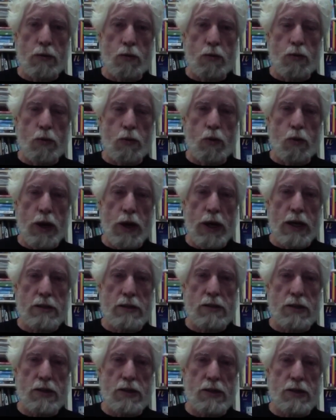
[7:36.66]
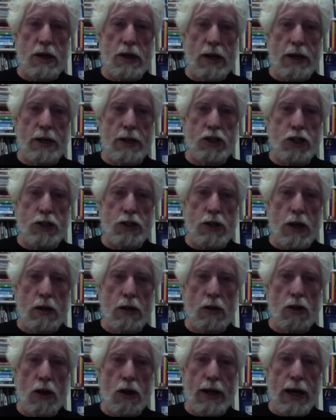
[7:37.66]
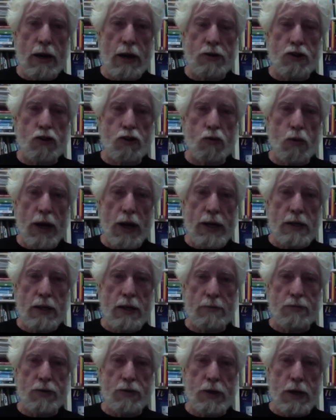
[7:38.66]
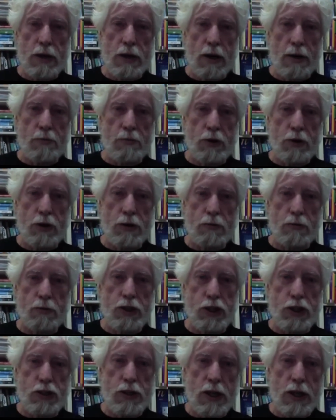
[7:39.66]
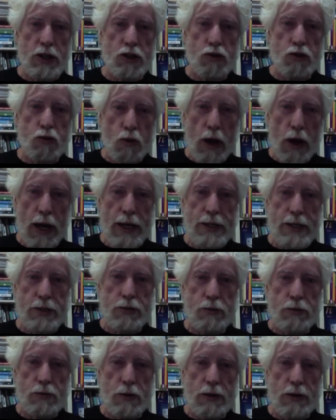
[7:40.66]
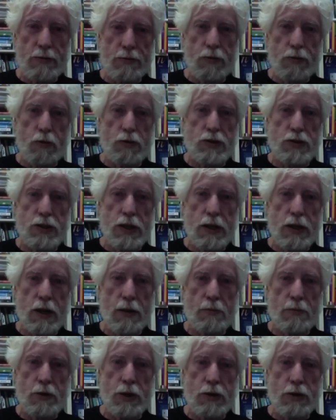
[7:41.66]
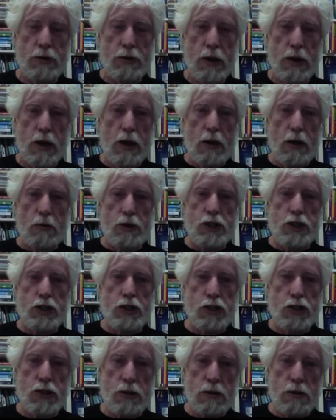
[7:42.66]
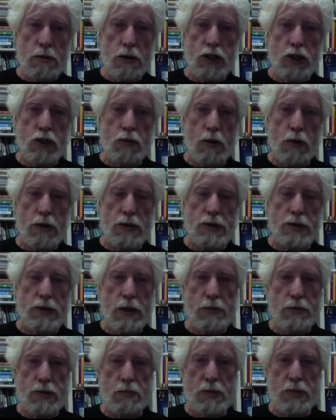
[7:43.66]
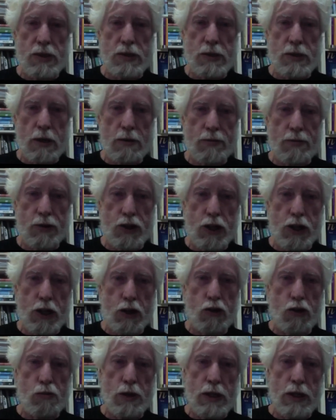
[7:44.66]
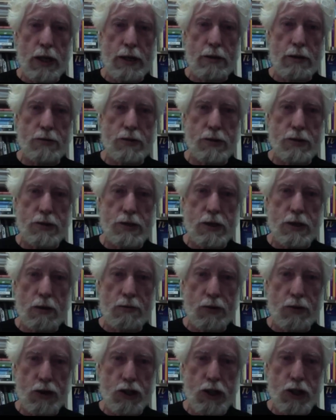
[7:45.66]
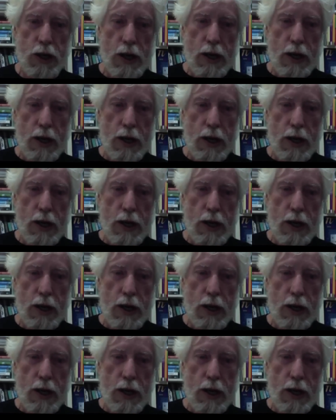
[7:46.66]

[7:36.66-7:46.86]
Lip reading: we as a society should not look out directly for the common good. We should not try to enforce the common good. We should just look to ourselves and be selfish accumulators and selfish